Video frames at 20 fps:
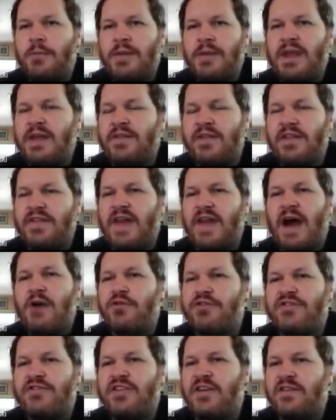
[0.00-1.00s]
in the
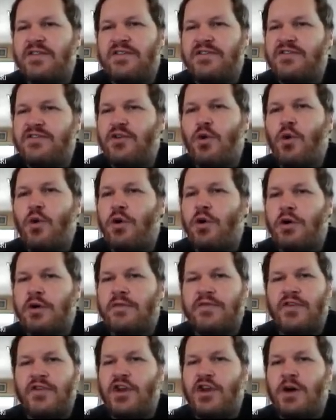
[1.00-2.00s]
thousands or
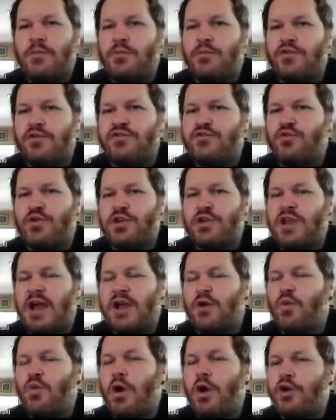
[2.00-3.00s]
if the numbers were
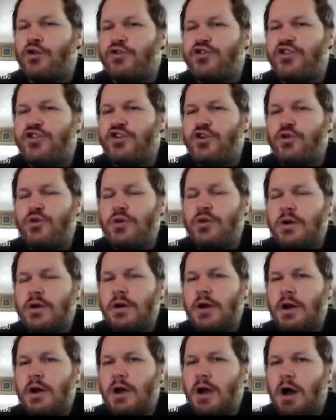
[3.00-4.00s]
like 1 or 2,
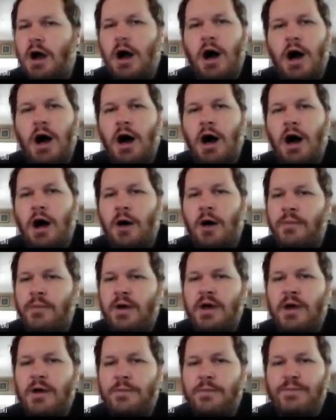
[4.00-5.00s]

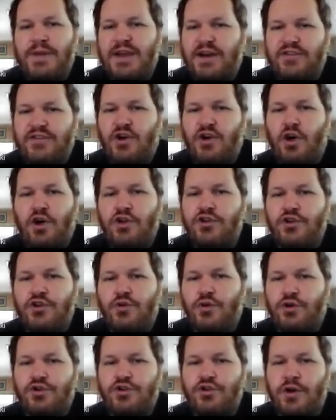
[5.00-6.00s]
because all you
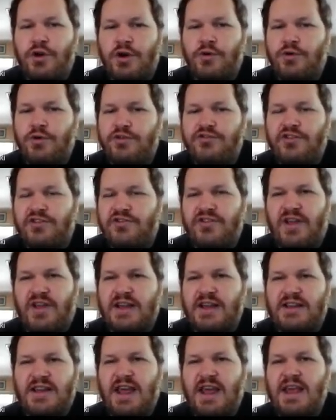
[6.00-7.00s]
were doing was just
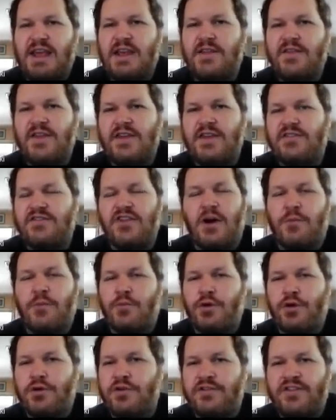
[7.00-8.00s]
like taking these
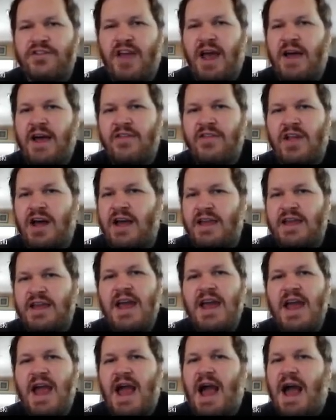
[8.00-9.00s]
numbers and like
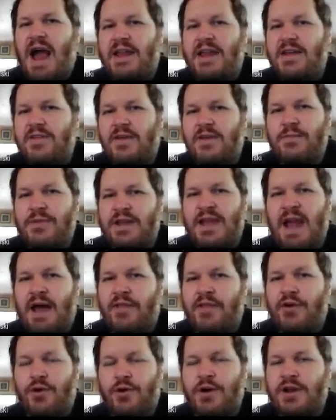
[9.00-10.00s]
adding them
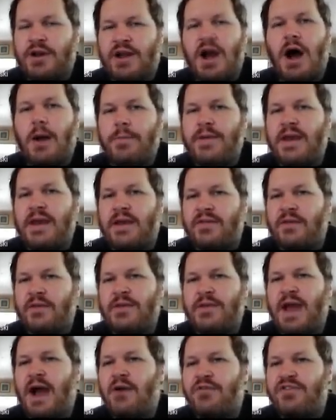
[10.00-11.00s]
together and copying them
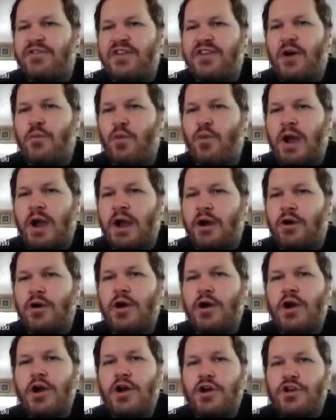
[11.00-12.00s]
down somewhere.
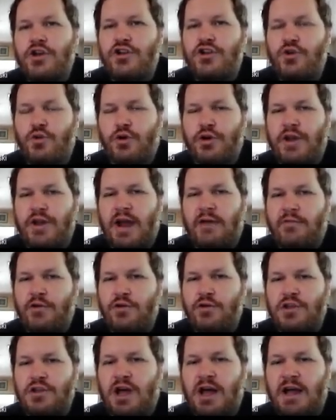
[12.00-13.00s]
You were
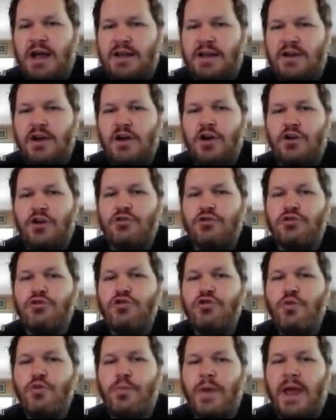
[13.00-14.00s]
never like
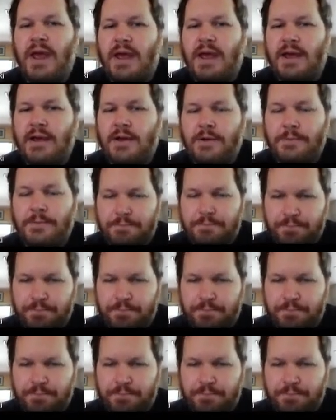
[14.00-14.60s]
looping